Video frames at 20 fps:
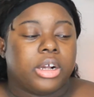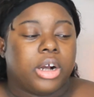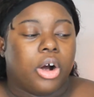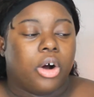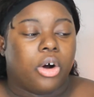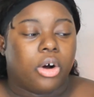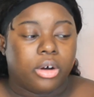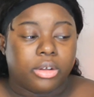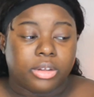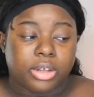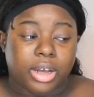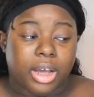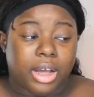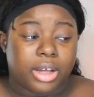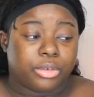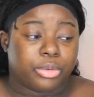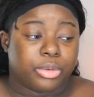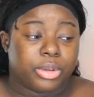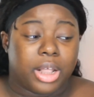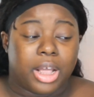all the
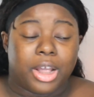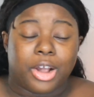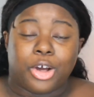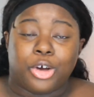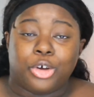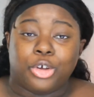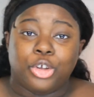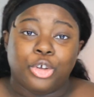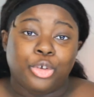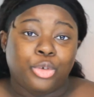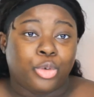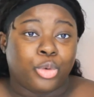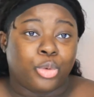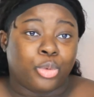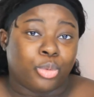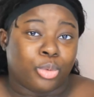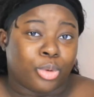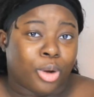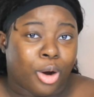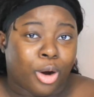guys were like, oh, you too
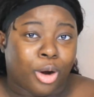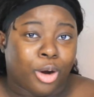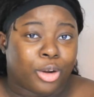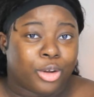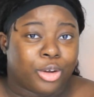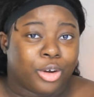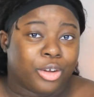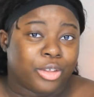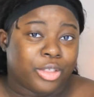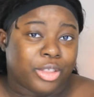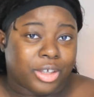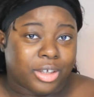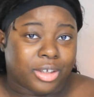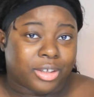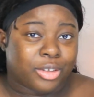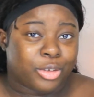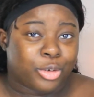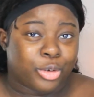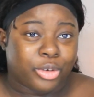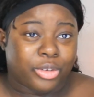dark, you're
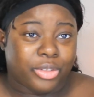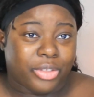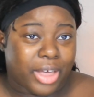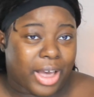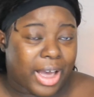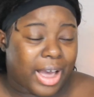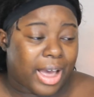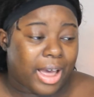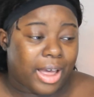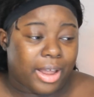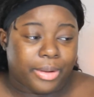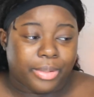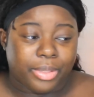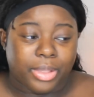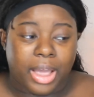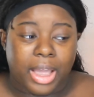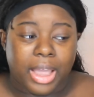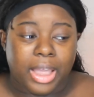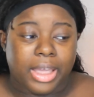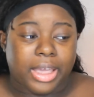this, you're that.
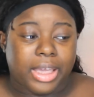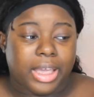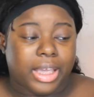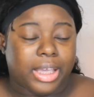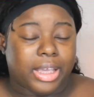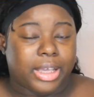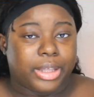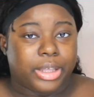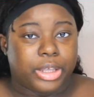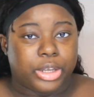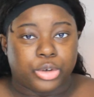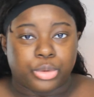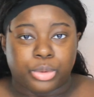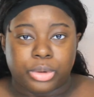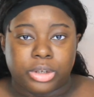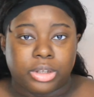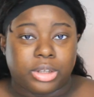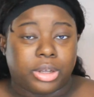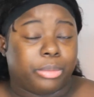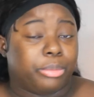Like, each one
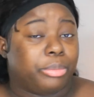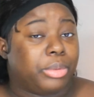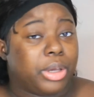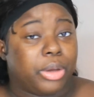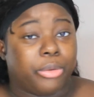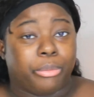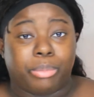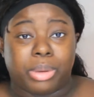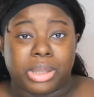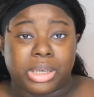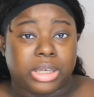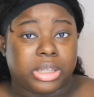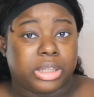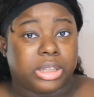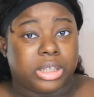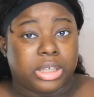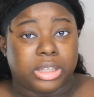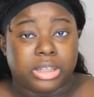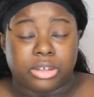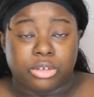of them being
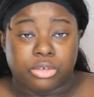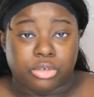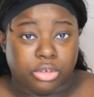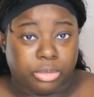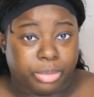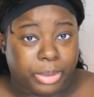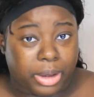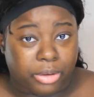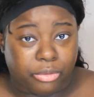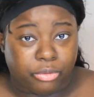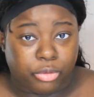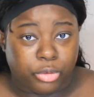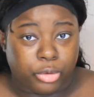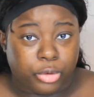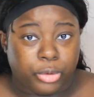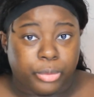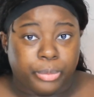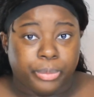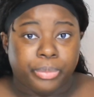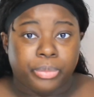blatantly
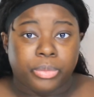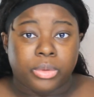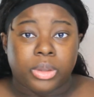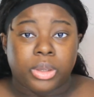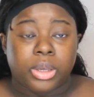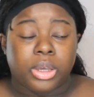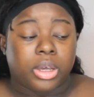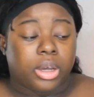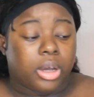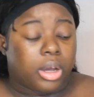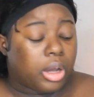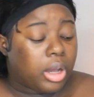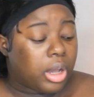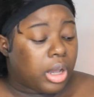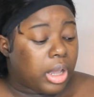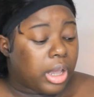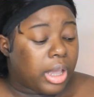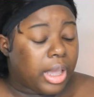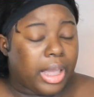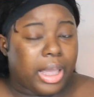disrespectful.
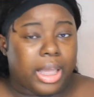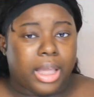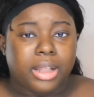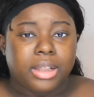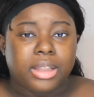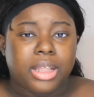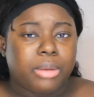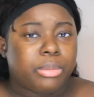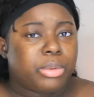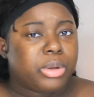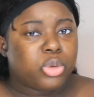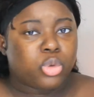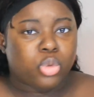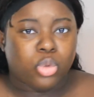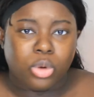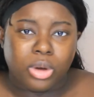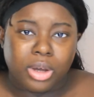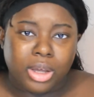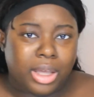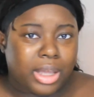And they was
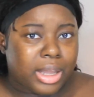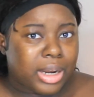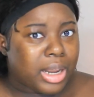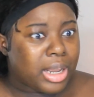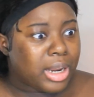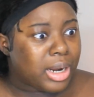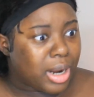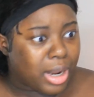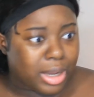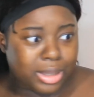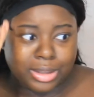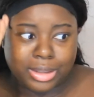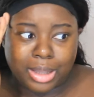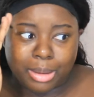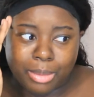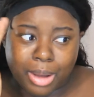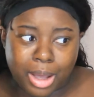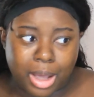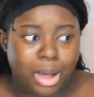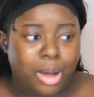darker than her.
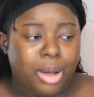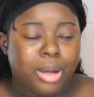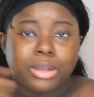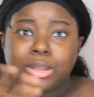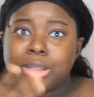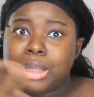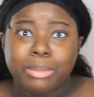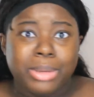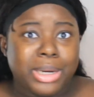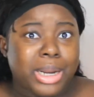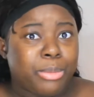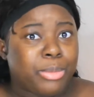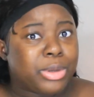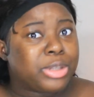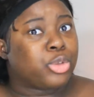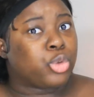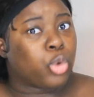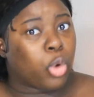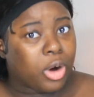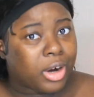Somehow, some of them was
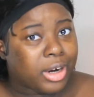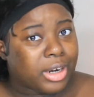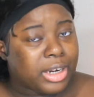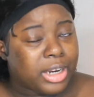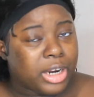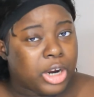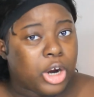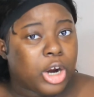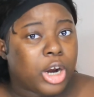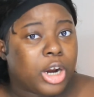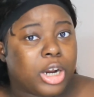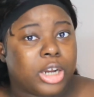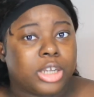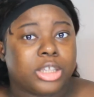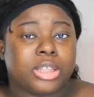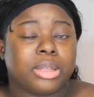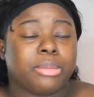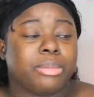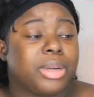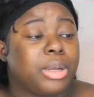darker than her.
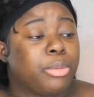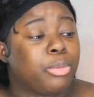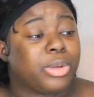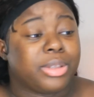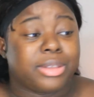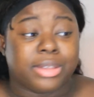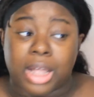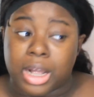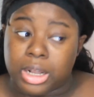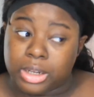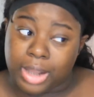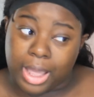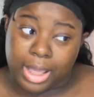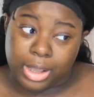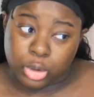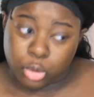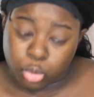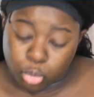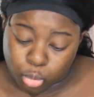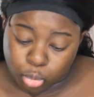Some of them was not that
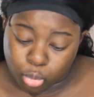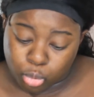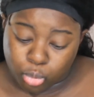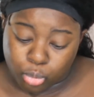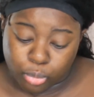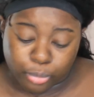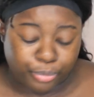cute.